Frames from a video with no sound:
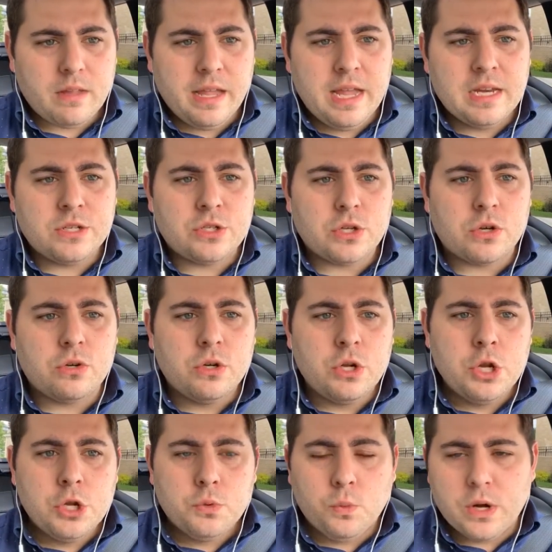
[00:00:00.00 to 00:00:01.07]
And so
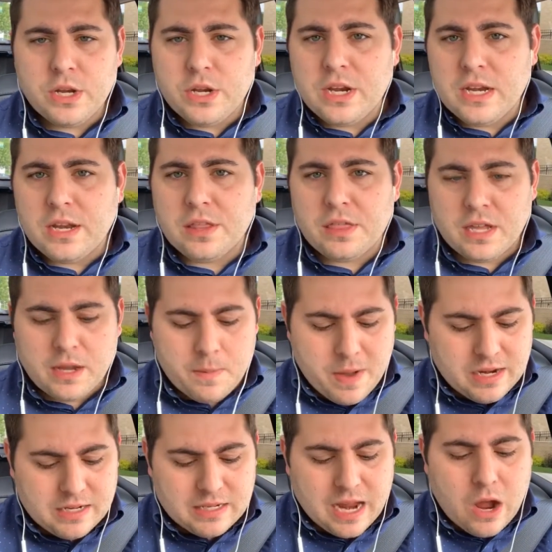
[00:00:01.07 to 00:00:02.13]
what you need to think about is,